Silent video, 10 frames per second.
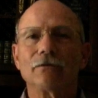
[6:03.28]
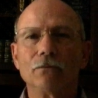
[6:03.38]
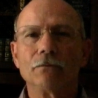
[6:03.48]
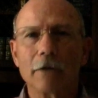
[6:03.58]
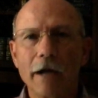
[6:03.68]

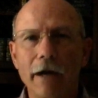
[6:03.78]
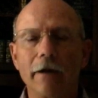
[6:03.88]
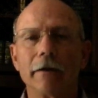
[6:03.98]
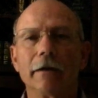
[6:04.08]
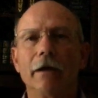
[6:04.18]
through
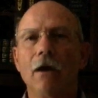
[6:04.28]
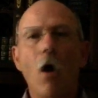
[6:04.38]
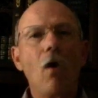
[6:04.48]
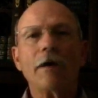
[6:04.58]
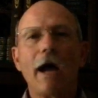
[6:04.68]
prayer,
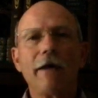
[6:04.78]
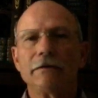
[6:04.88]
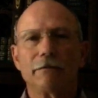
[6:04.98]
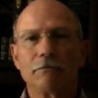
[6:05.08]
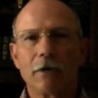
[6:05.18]
all
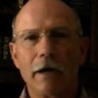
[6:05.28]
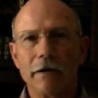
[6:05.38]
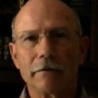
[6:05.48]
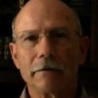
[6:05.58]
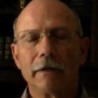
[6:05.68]
kinds of
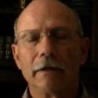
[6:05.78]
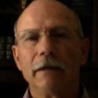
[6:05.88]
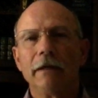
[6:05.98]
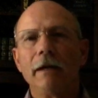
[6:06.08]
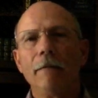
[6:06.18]
prayers,
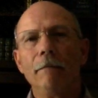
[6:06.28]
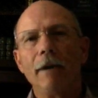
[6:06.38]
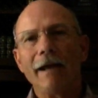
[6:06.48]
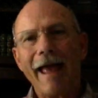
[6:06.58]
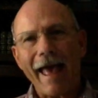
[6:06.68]

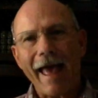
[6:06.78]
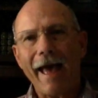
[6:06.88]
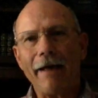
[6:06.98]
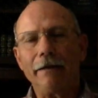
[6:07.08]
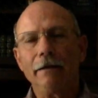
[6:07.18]
but
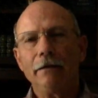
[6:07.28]
add